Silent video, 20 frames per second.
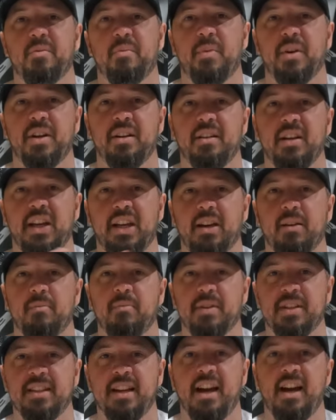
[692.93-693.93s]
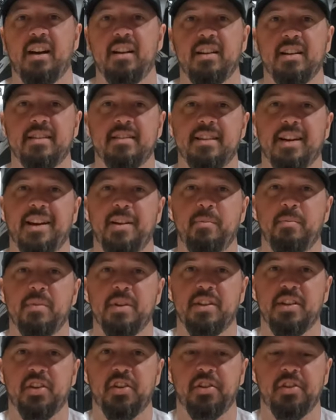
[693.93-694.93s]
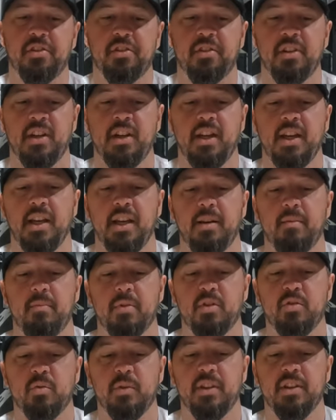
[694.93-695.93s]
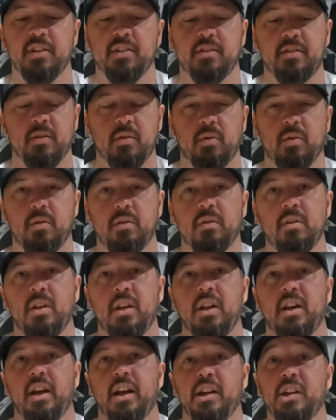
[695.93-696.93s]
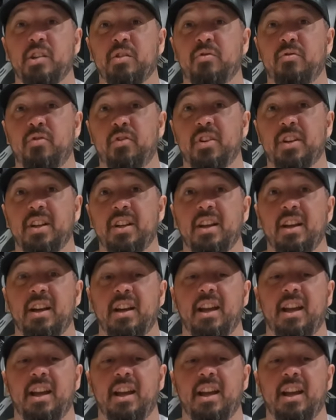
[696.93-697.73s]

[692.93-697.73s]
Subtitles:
but like a metallic type material in between the sole and your foot.